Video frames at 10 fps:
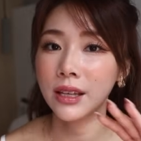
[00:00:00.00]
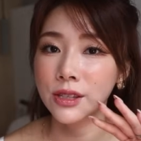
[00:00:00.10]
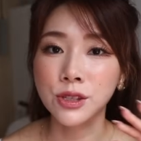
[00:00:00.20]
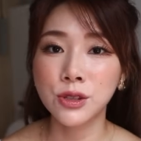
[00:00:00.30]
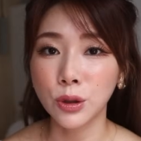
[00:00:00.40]

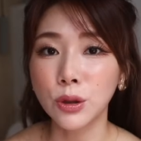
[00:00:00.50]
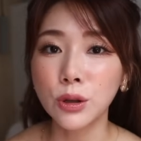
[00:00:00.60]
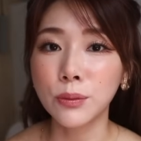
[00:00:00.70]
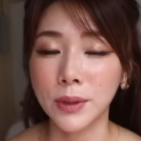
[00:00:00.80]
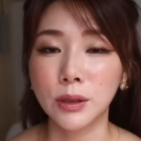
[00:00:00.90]
It's
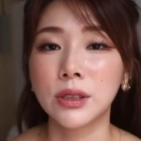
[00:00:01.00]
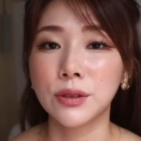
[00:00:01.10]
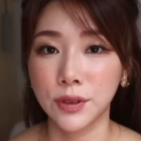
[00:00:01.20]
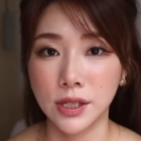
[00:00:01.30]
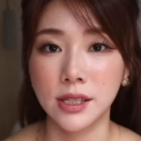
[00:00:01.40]
so
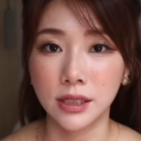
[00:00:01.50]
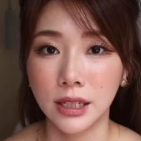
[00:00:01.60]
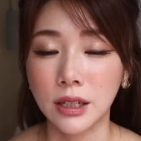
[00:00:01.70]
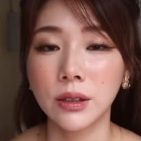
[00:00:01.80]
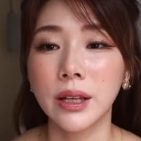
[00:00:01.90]

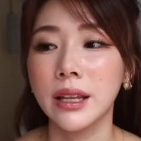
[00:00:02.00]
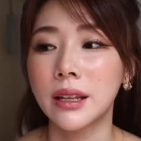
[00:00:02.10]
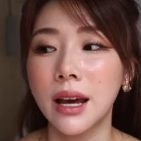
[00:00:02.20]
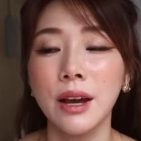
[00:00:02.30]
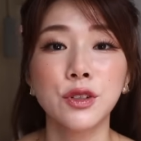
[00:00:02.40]
multi-versatile,
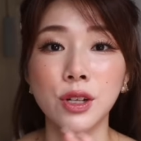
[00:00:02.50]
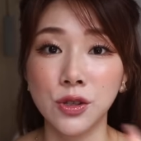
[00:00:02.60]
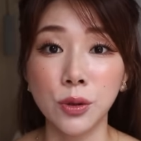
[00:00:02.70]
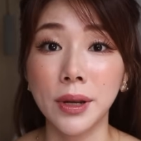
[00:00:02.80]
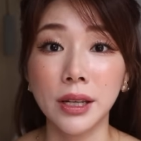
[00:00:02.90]
and I've tried
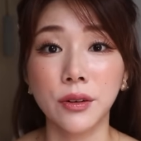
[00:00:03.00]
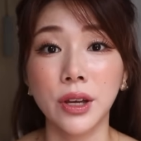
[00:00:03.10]
so many.